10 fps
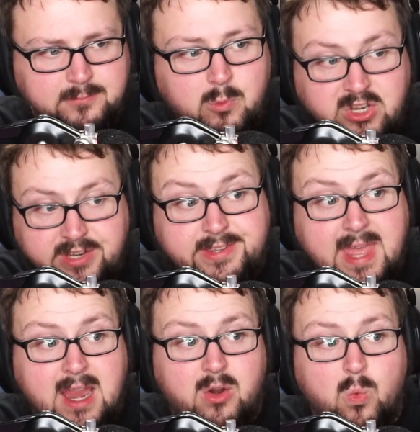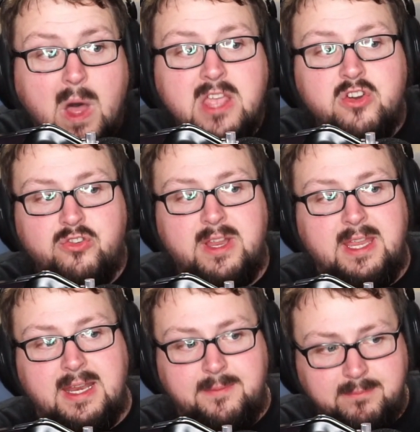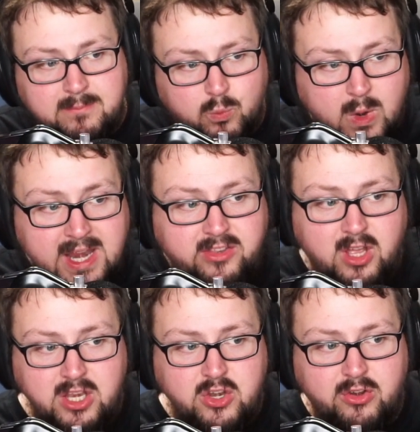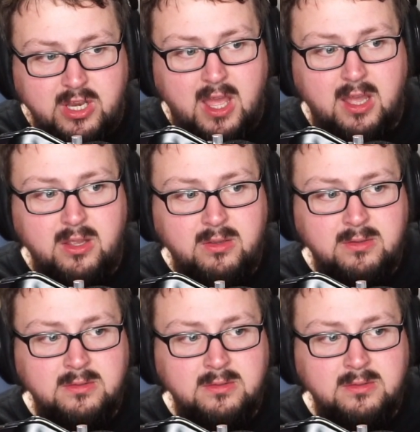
which is there while you're drinking it, when it's on your tongue,